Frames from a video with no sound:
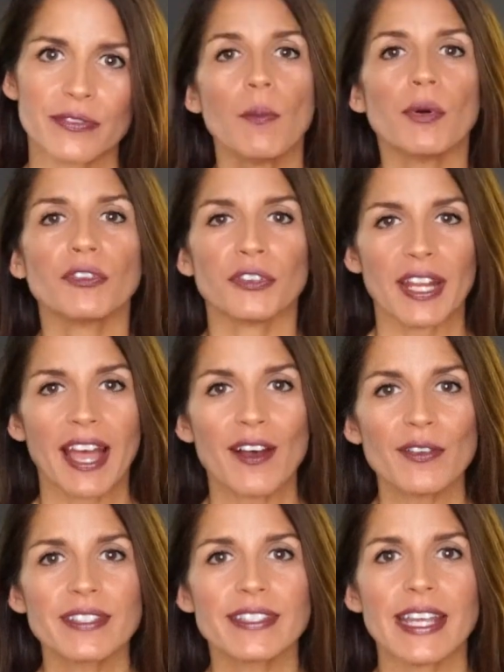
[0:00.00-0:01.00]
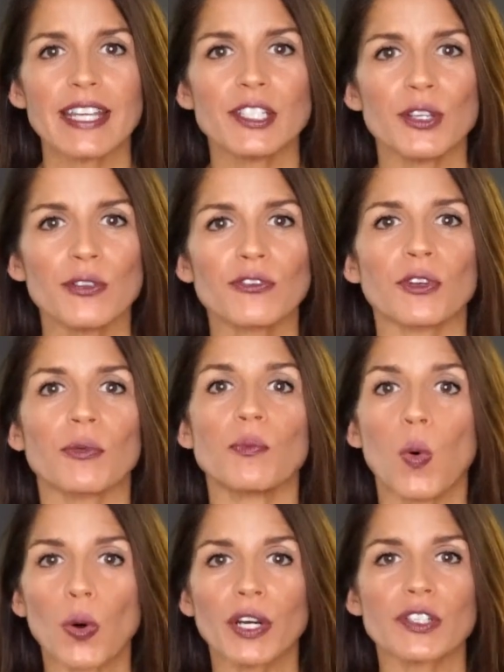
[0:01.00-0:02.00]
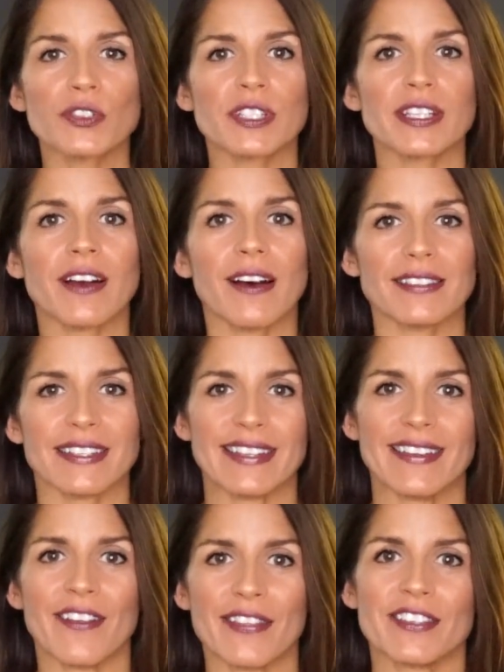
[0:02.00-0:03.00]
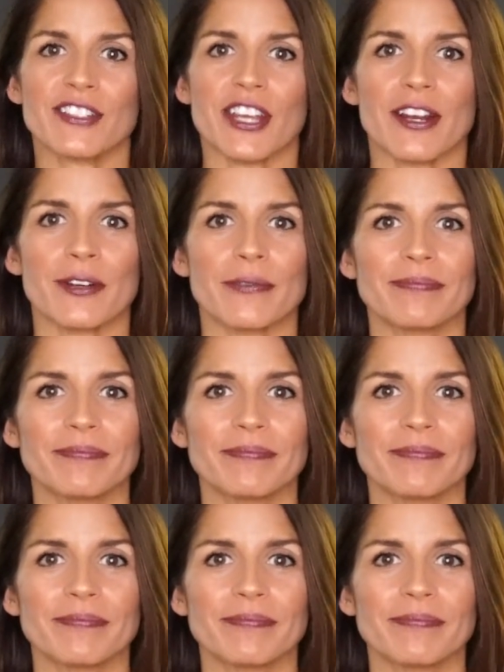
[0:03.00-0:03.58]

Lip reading: But for now, stay tuned for more interesting content on this channel.